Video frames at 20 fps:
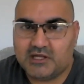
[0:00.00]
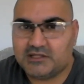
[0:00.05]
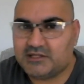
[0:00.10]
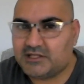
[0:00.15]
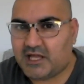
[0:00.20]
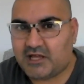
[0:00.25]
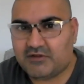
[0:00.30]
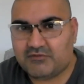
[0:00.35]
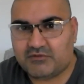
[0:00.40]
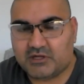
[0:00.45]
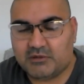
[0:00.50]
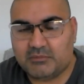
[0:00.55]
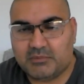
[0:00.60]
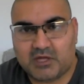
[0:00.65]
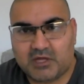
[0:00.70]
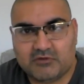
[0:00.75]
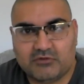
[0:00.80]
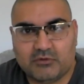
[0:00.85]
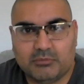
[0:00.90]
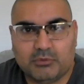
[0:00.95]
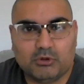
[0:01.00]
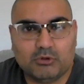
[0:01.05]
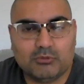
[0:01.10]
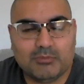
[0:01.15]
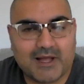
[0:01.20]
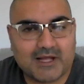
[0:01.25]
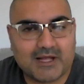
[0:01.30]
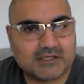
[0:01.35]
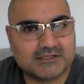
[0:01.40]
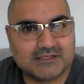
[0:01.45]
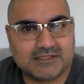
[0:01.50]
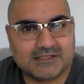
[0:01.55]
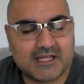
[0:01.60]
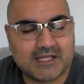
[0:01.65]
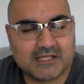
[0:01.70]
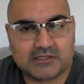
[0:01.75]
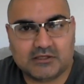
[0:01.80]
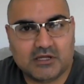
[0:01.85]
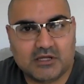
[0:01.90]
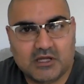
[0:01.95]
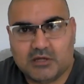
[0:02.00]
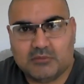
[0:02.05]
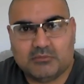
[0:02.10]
They're having a bit of a pullback today,